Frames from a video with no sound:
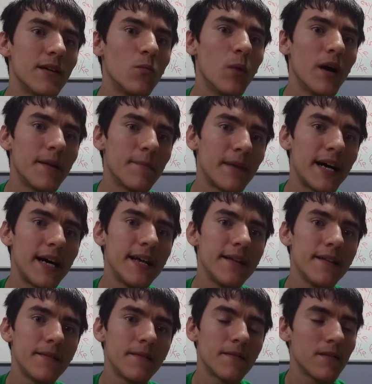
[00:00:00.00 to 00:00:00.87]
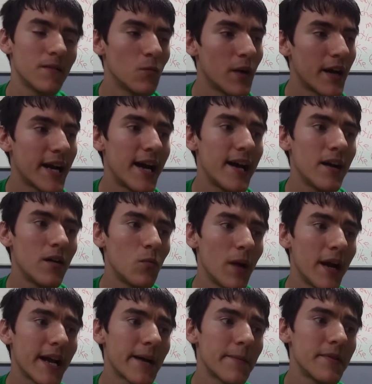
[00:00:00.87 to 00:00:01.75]
when I
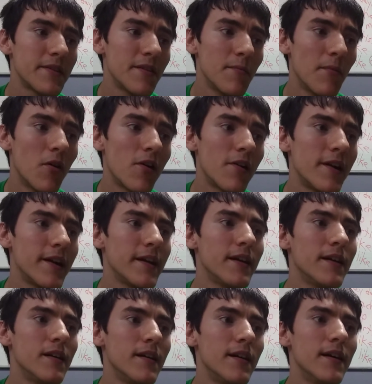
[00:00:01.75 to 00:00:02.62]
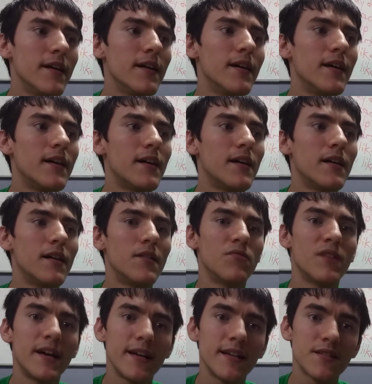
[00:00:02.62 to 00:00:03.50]
wake up in the morning,
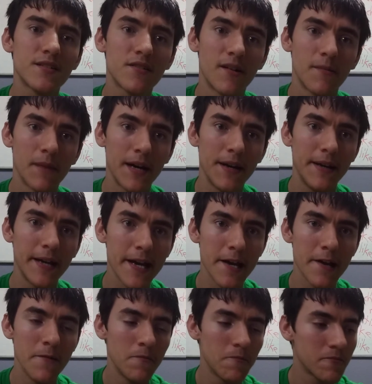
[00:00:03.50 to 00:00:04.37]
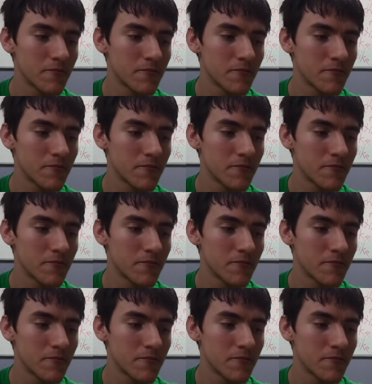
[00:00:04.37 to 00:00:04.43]
ready to start my day,